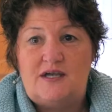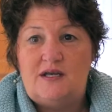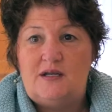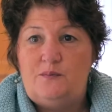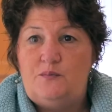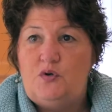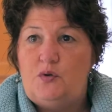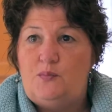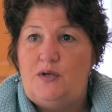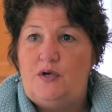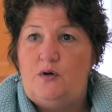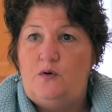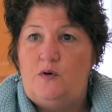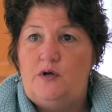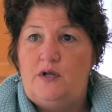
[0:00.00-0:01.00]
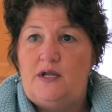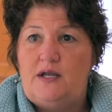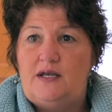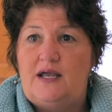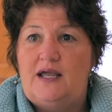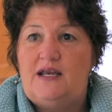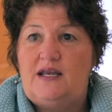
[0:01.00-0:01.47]
tie it up, put a bow on
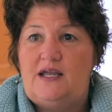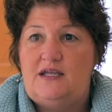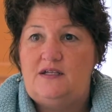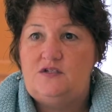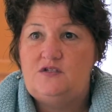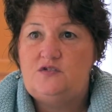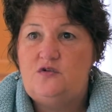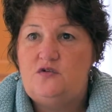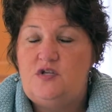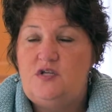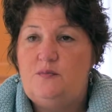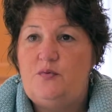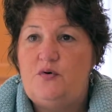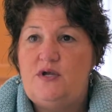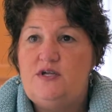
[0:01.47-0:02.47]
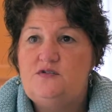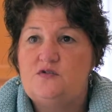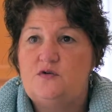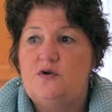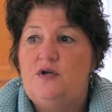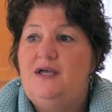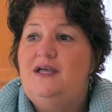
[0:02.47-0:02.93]
it, and hand it to the
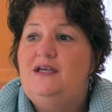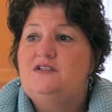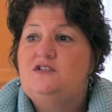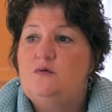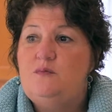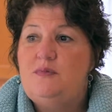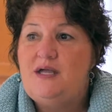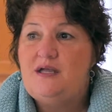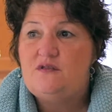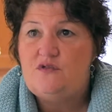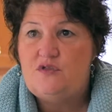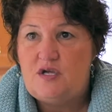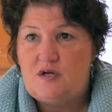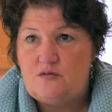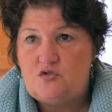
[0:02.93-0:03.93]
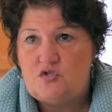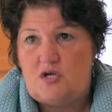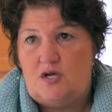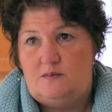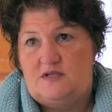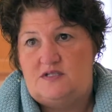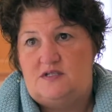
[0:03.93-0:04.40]
appraiser to make their
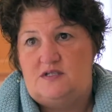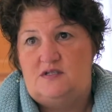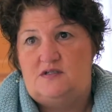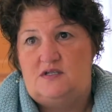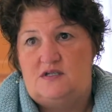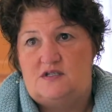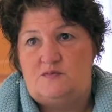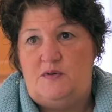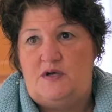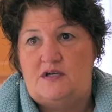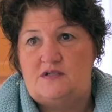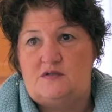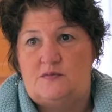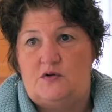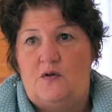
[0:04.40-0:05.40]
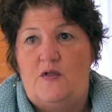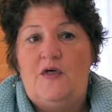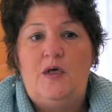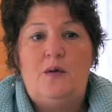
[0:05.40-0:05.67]
job as easy as possible.